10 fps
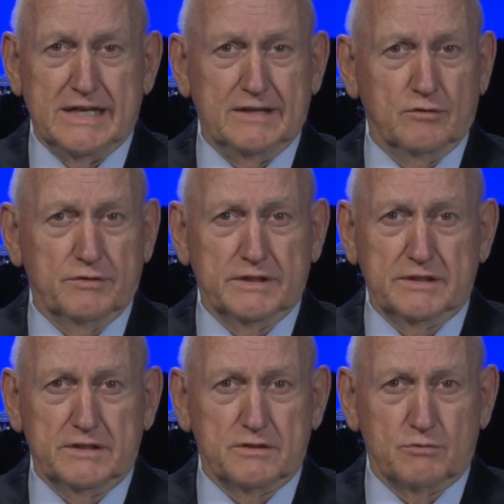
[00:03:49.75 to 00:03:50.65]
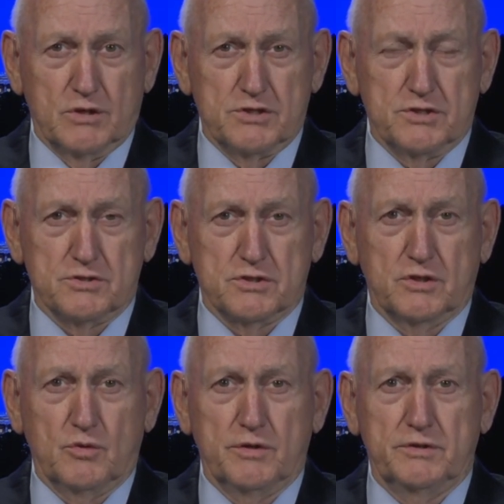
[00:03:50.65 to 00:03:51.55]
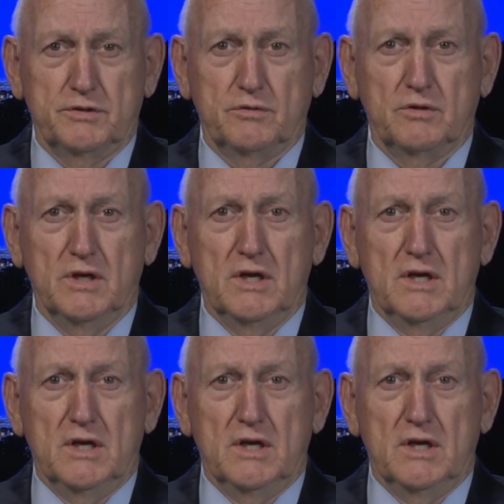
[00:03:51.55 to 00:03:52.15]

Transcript: I don't think that the Russians are going to